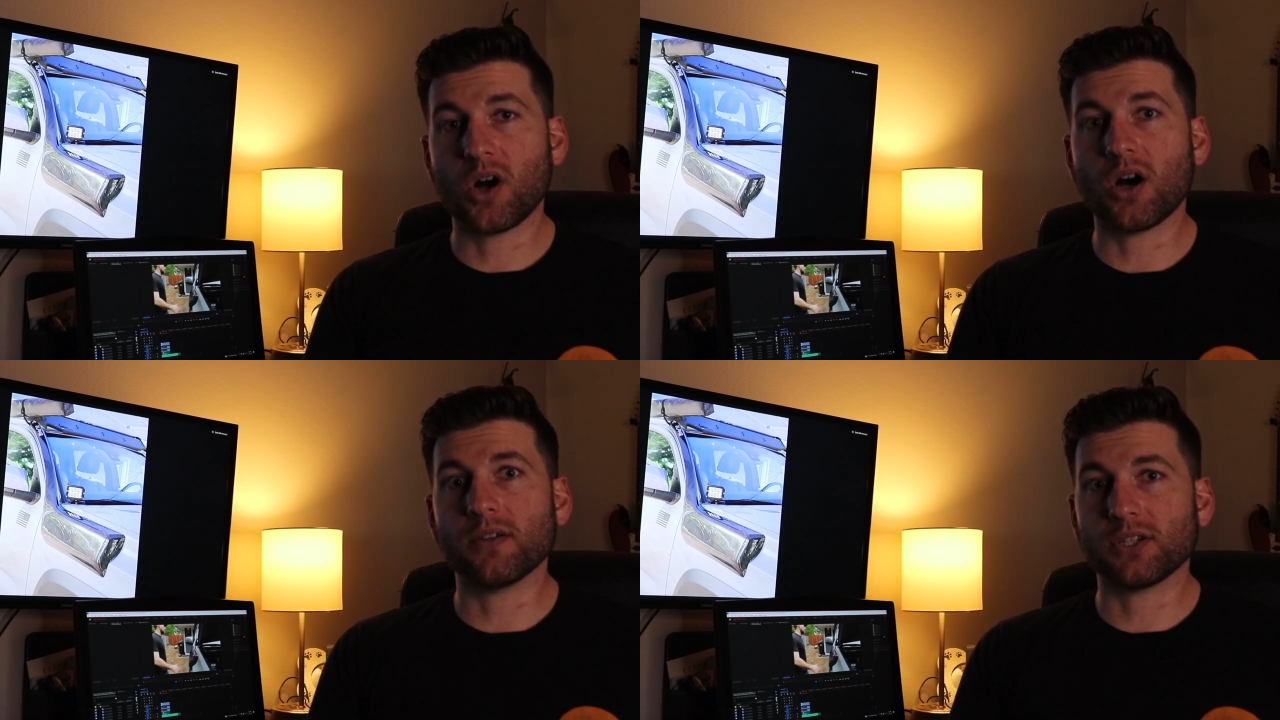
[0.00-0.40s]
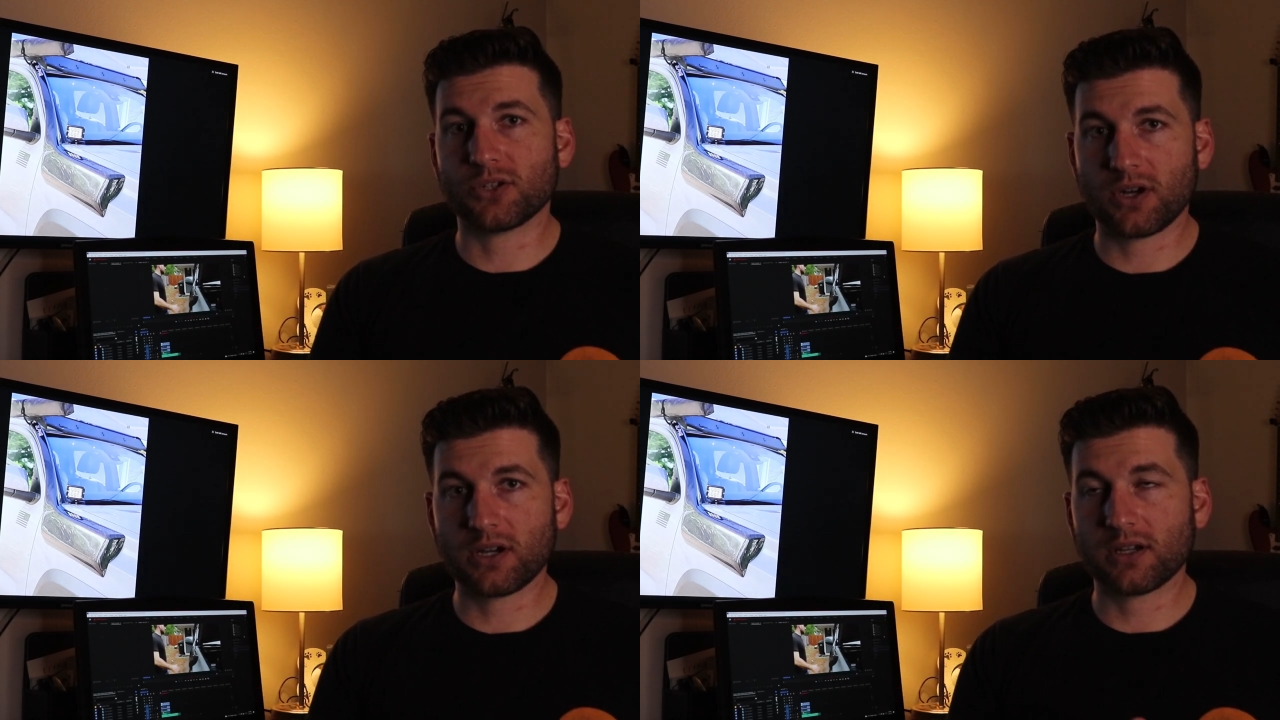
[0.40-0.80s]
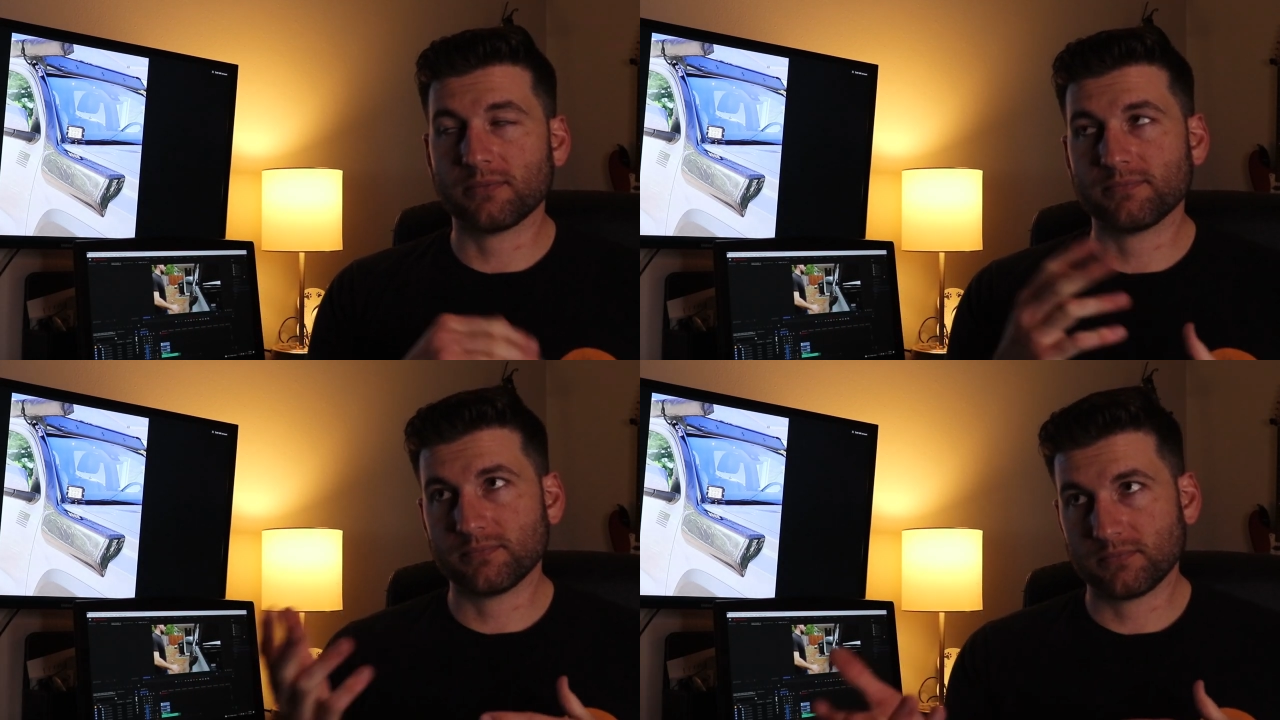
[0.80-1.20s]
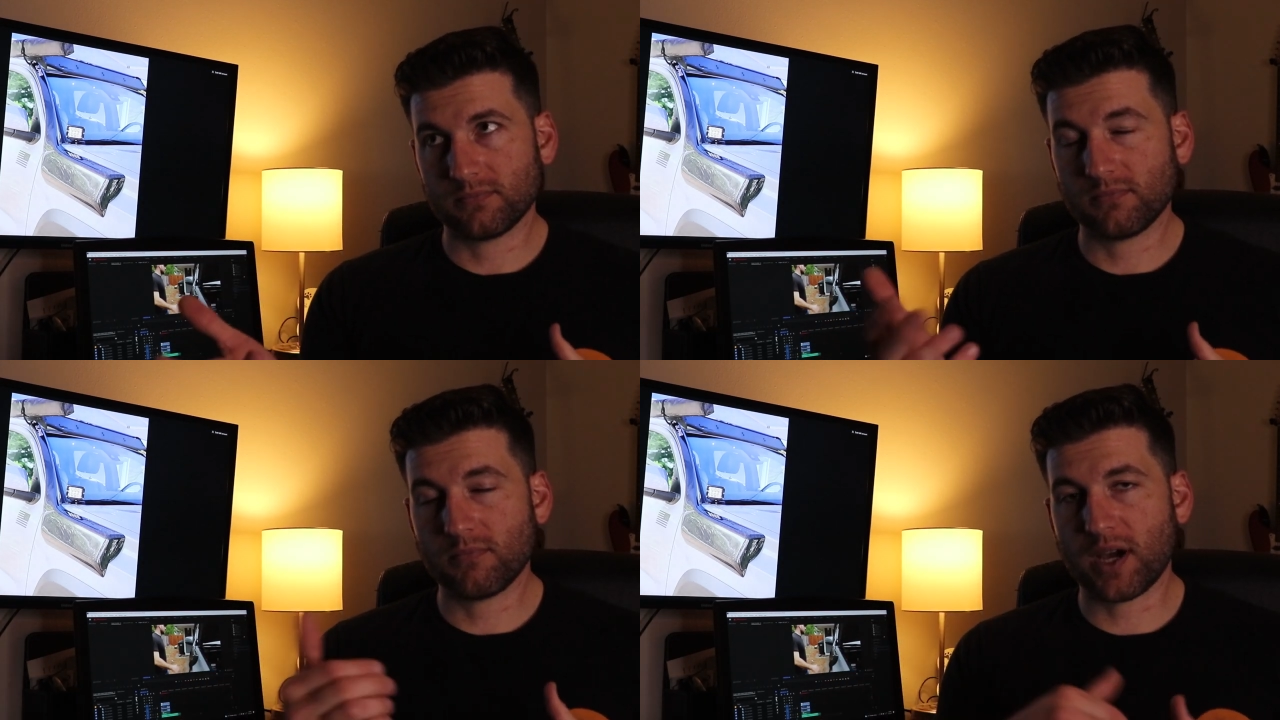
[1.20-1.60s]
on the truck,
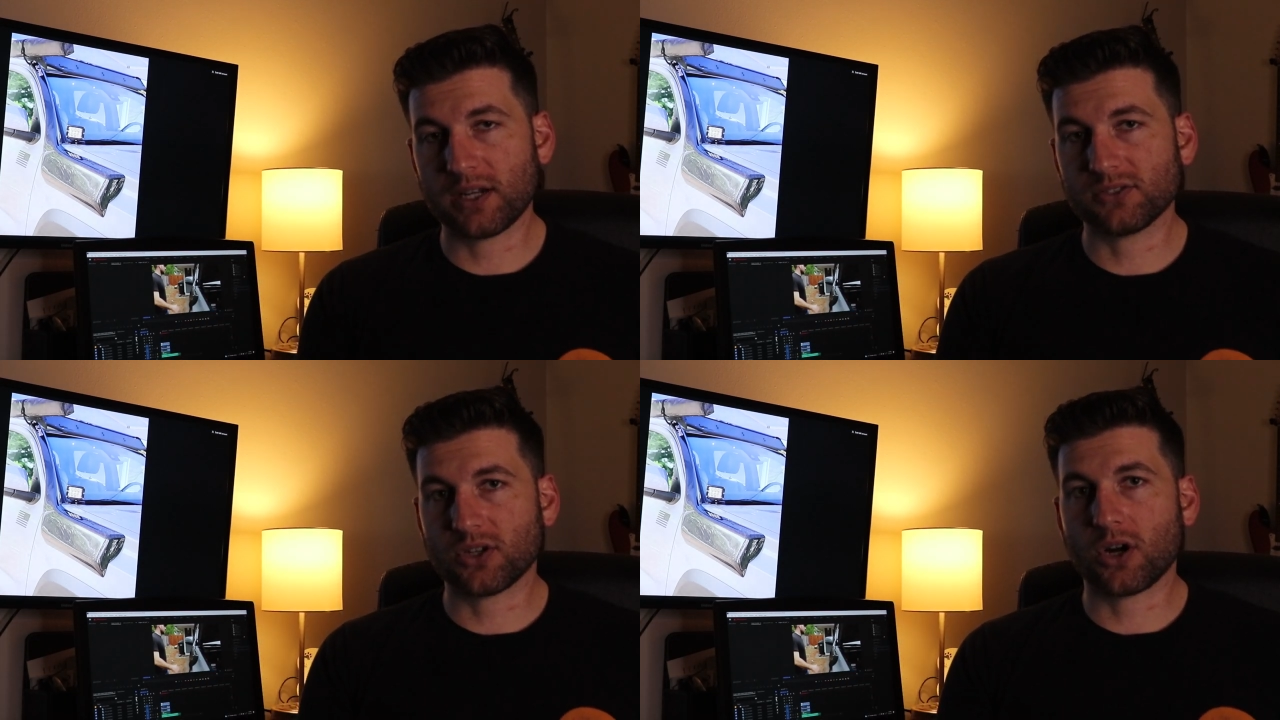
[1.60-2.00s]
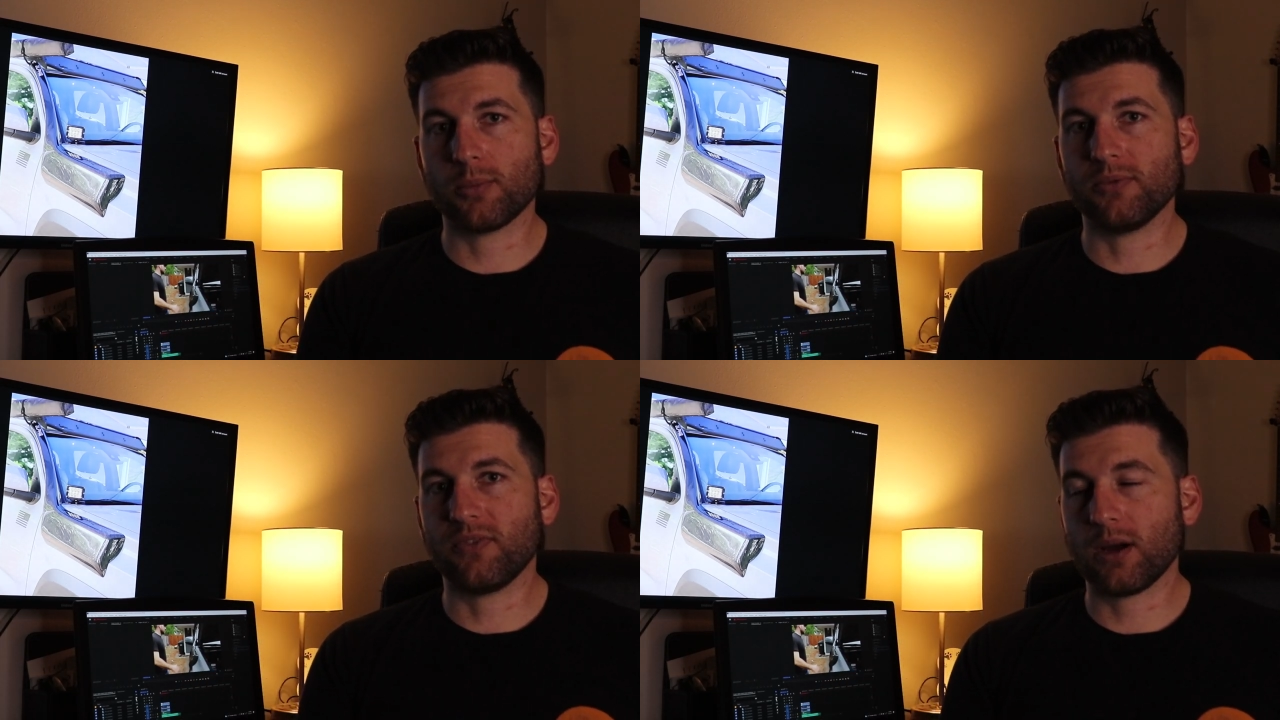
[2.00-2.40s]
minus the carbon